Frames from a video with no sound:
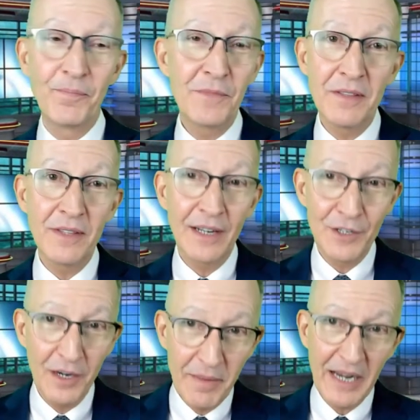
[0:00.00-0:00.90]
Didn't think I was
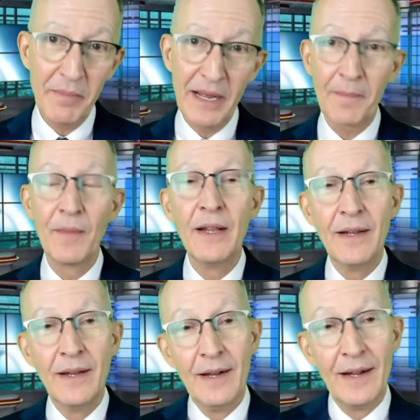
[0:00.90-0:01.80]
going to make it back.
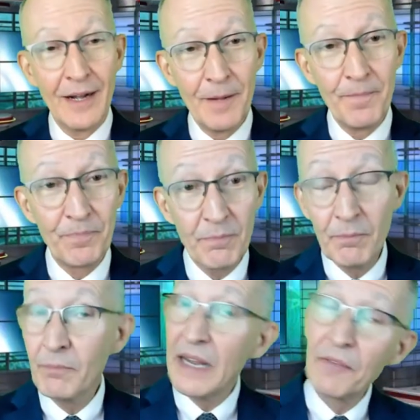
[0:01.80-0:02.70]
Um,
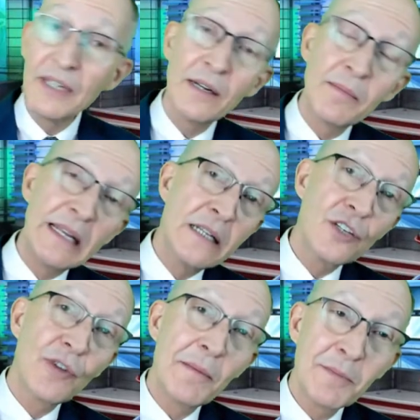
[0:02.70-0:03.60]
everything on my
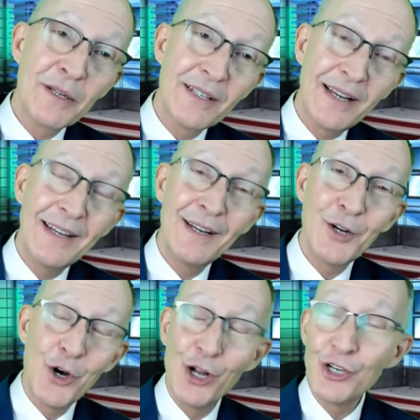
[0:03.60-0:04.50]
Instagram is about taking
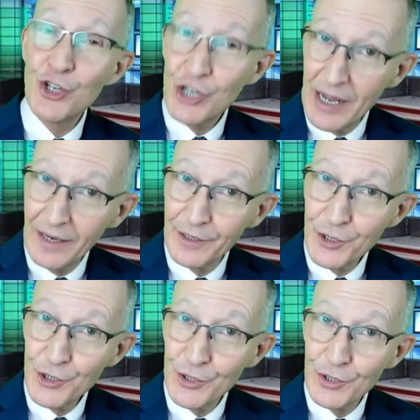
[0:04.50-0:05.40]
on
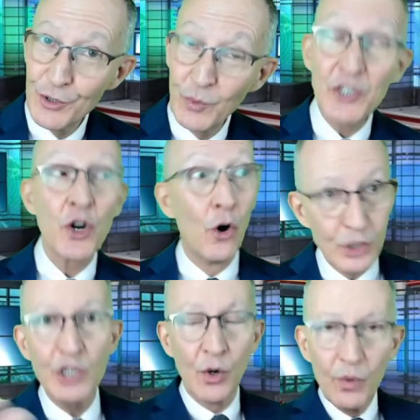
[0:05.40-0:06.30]
challenge, which
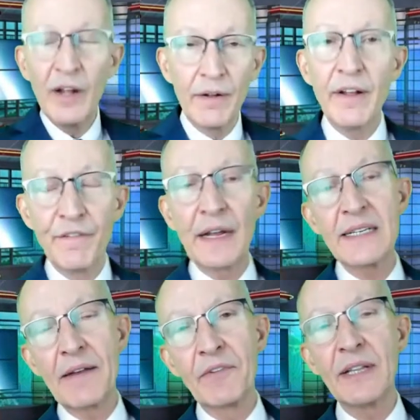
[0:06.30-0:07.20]
also affects
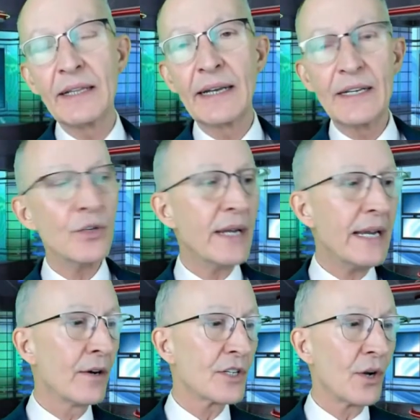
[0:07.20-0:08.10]
everything that I do
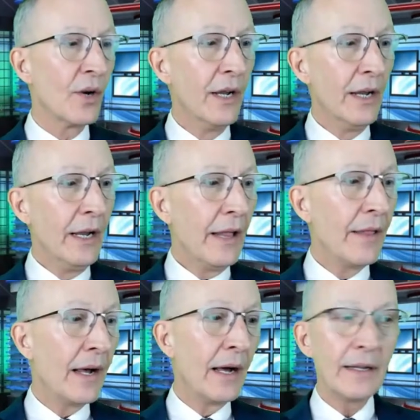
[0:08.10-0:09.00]
here. So
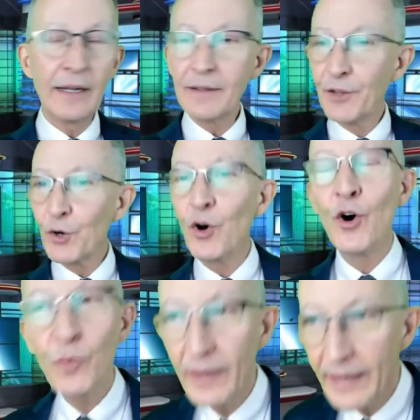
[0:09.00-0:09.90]
uh, uh, they're
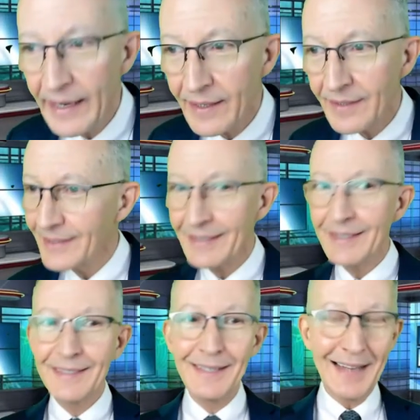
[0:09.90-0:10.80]
all related. Ding,
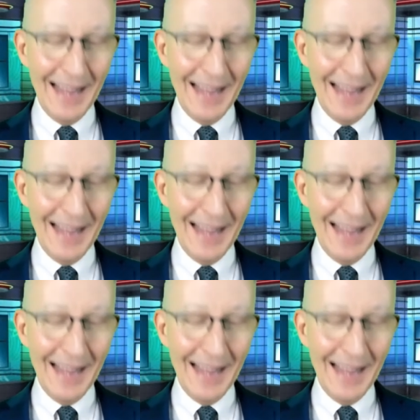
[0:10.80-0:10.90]
ding, ding.